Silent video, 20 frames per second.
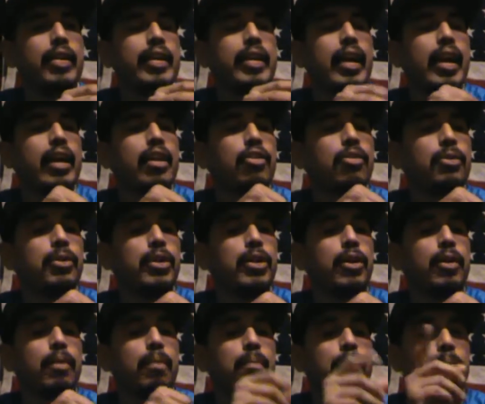nice
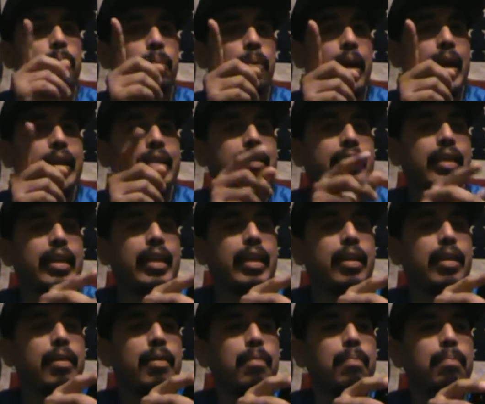reel. Pricey,
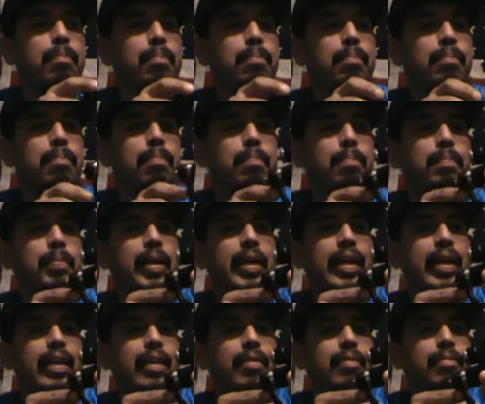
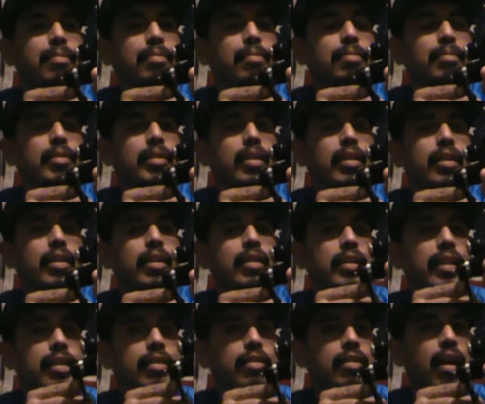but good
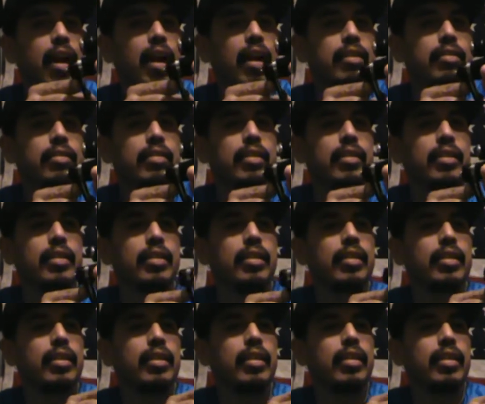things cost.
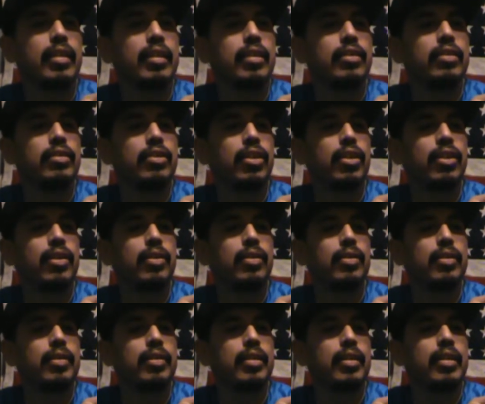So
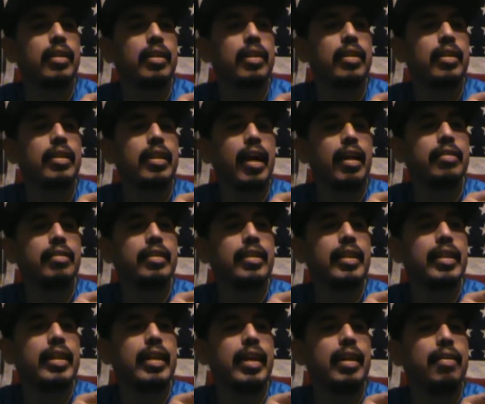that's
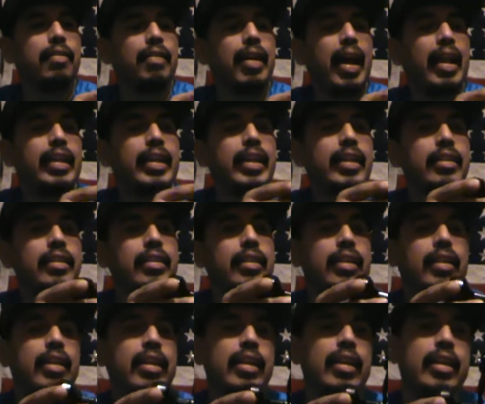the Valiant.
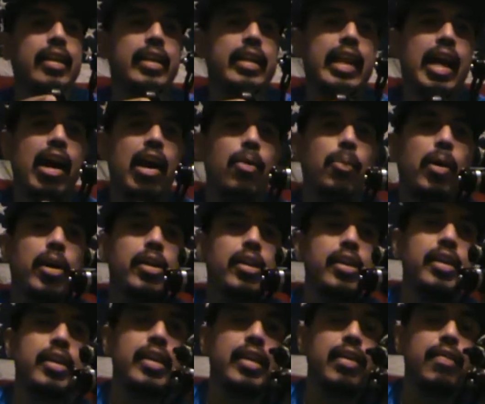Now I wanted
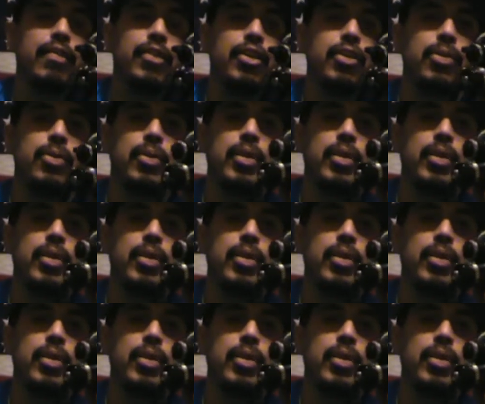to give you